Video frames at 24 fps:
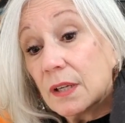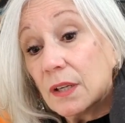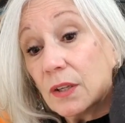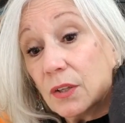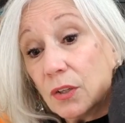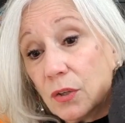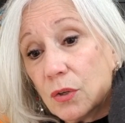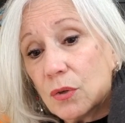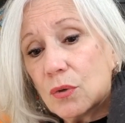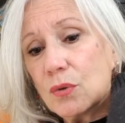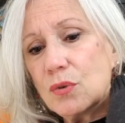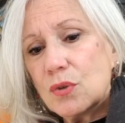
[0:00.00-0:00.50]

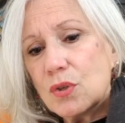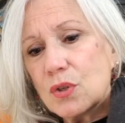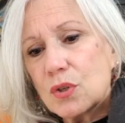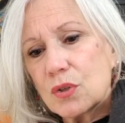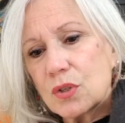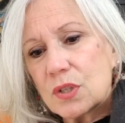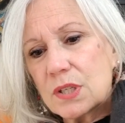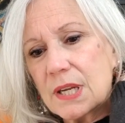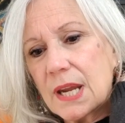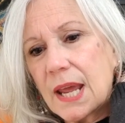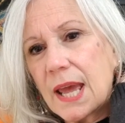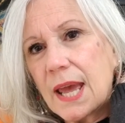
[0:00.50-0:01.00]
Use your
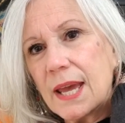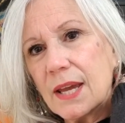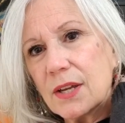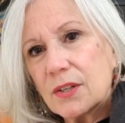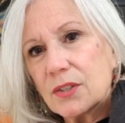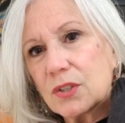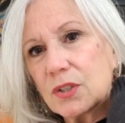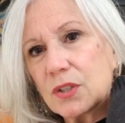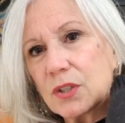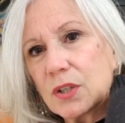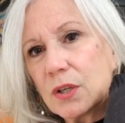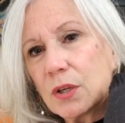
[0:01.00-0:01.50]

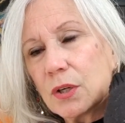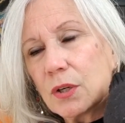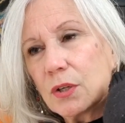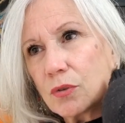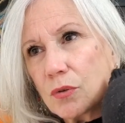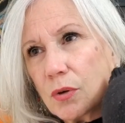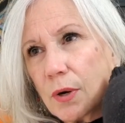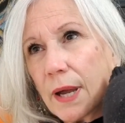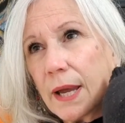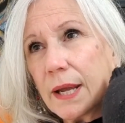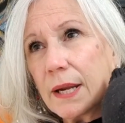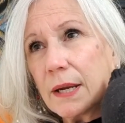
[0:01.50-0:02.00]
stash.
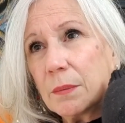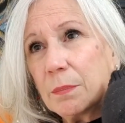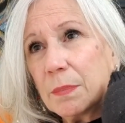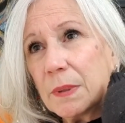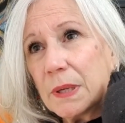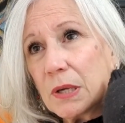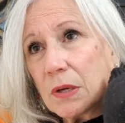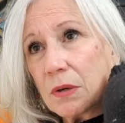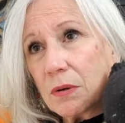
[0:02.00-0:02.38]
Try to be